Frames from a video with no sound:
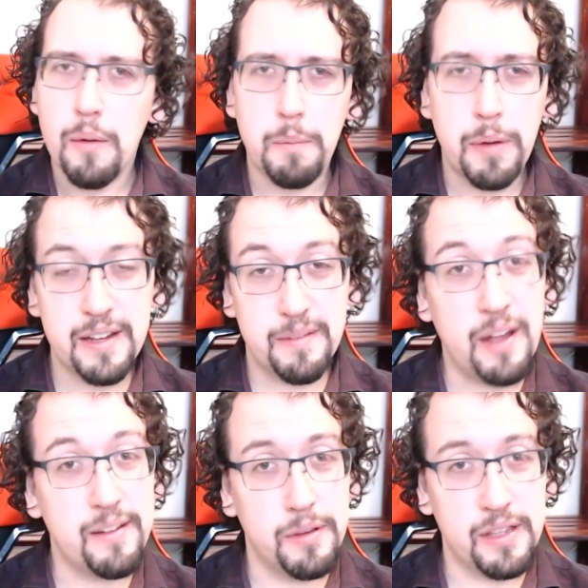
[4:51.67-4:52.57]
but it's
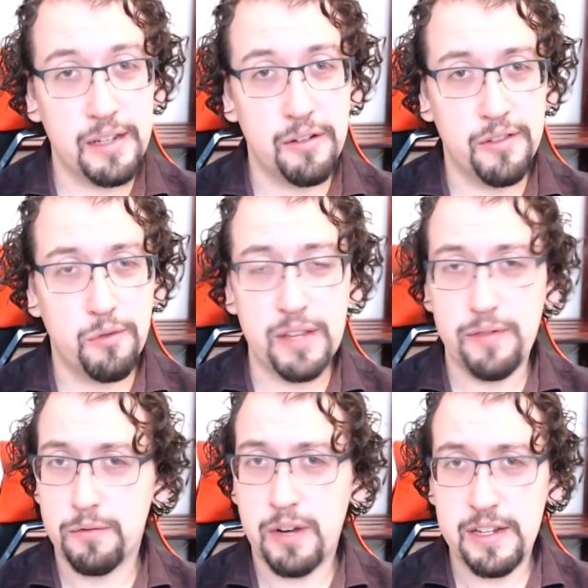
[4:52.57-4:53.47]
possible the heroes won't
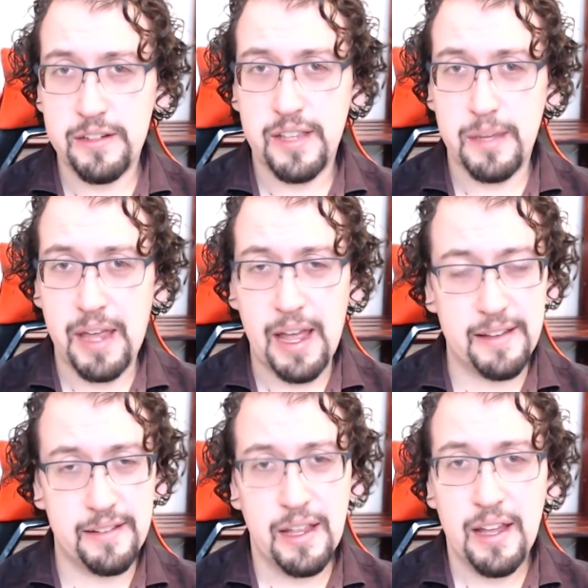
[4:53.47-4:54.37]
even run into them,
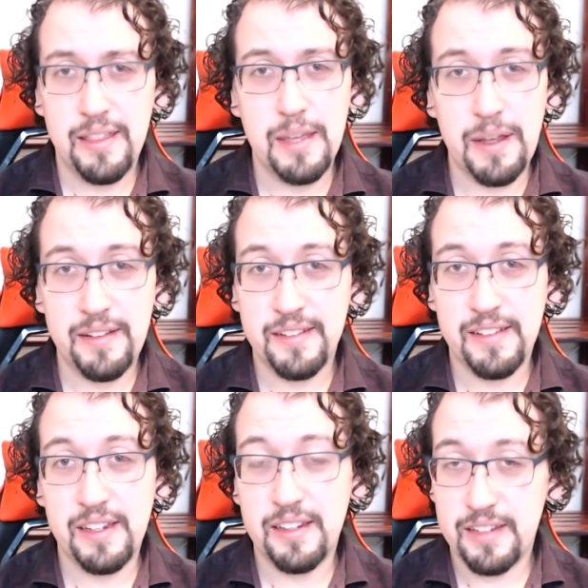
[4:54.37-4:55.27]
as they may
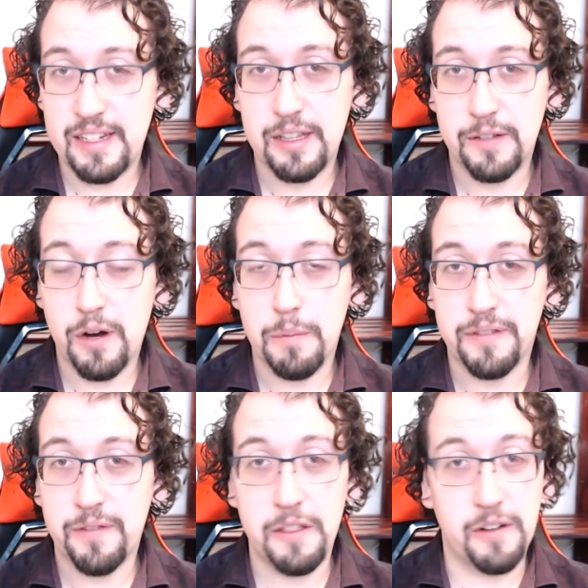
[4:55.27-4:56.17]
succeed in sneaking the farmer's
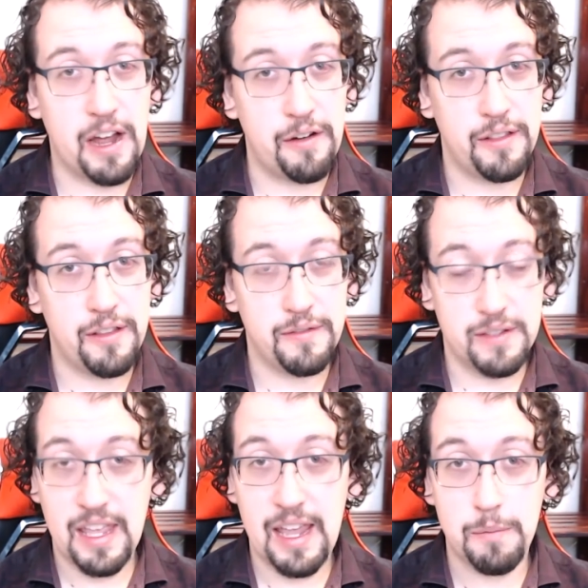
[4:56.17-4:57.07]
father out of the
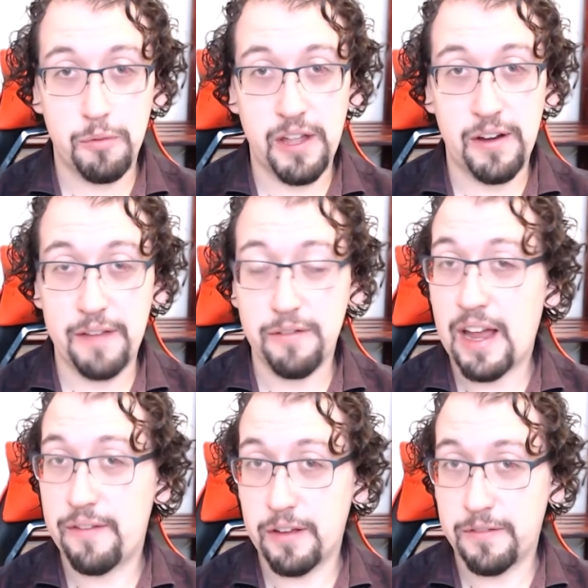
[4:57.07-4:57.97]
camp without ever
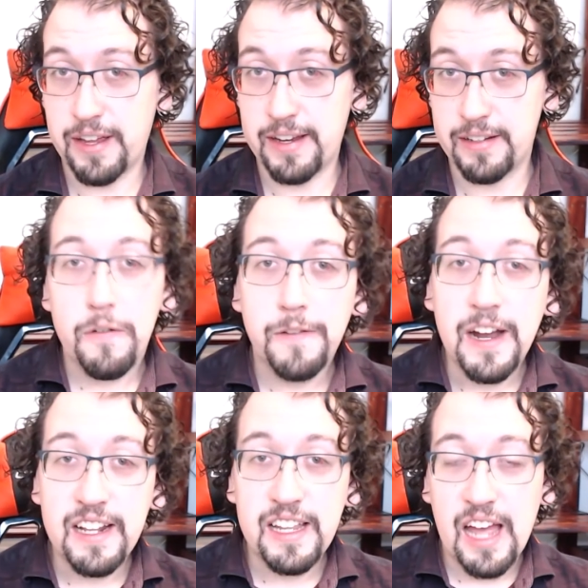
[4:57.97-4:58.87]
having a fight.
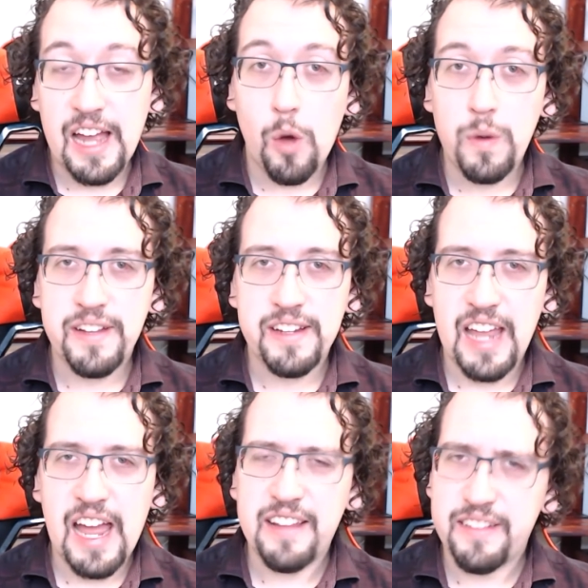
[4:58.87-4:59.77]
Finally, I always like
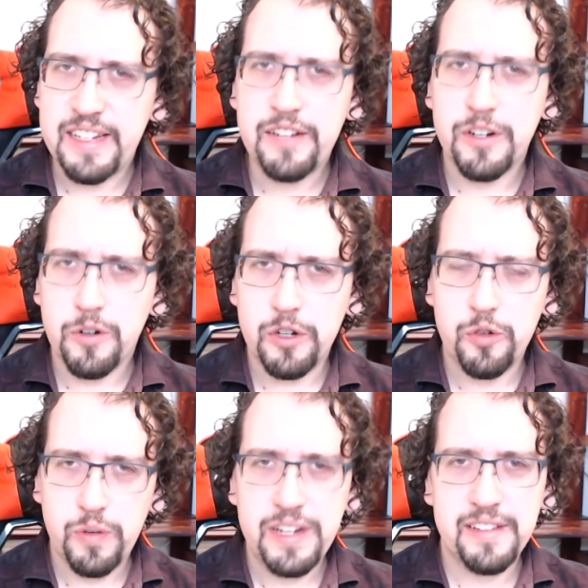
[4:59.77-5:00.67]
to add a secret or a
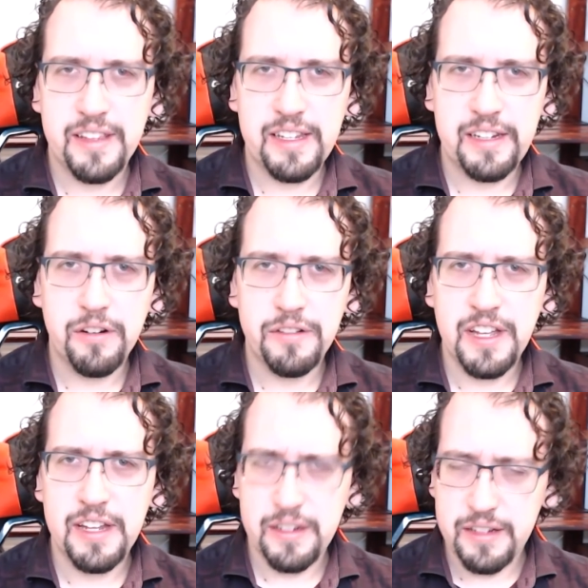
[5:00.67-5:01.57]
twist that the heroes
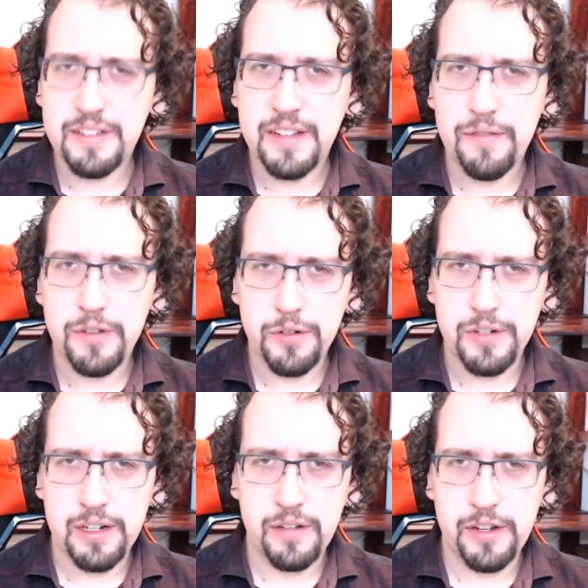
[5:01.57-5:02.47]
can discover
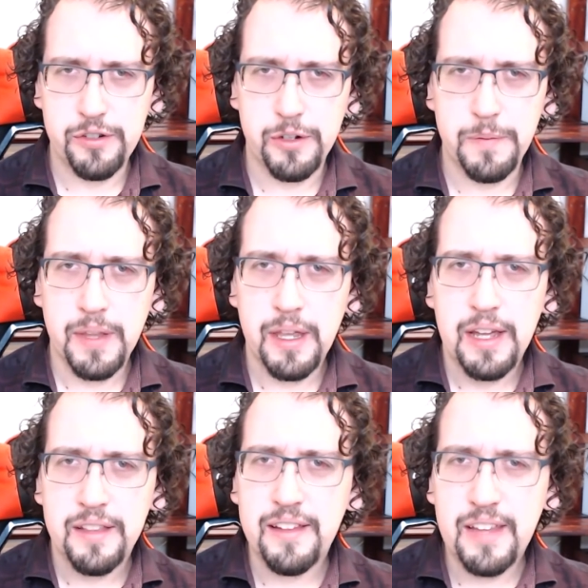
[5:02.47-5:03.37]
during an adventure.
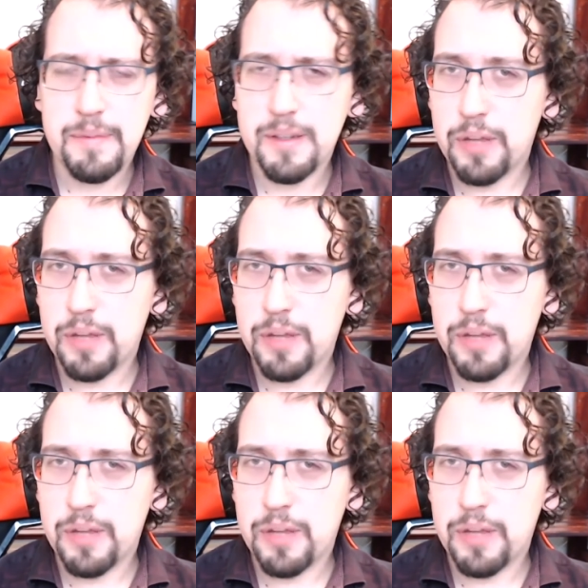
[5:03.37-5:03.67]
This keeps the